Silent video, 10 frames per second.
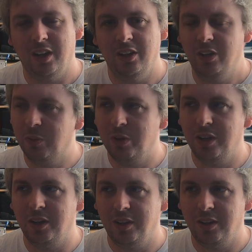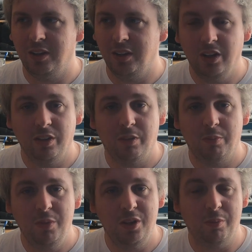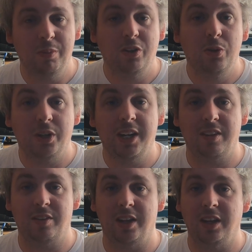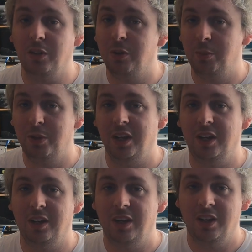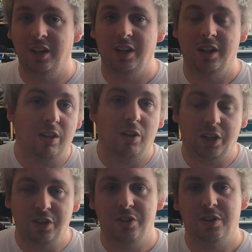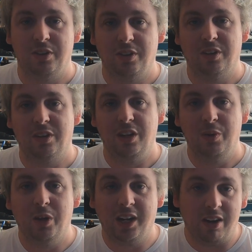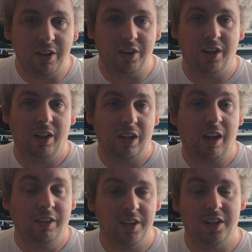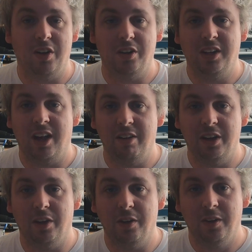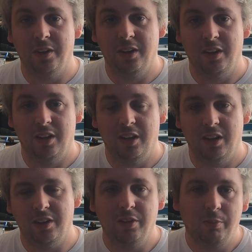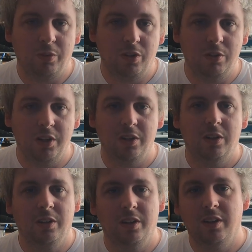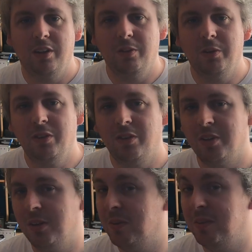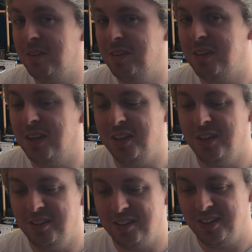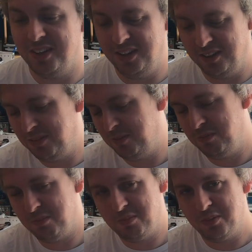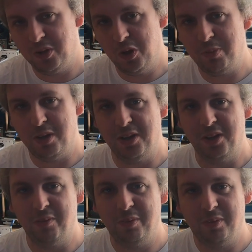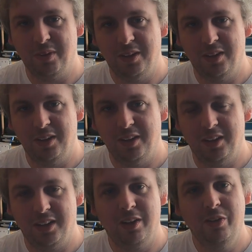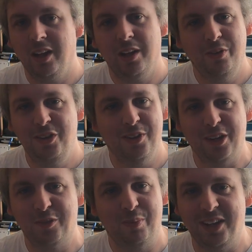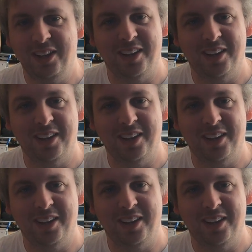and you want to make sure it gets there. You don't want to put it in the luggage. You want to carry it on, tick it on as carry on. Security go, what's inside this, and open it up. How would you explain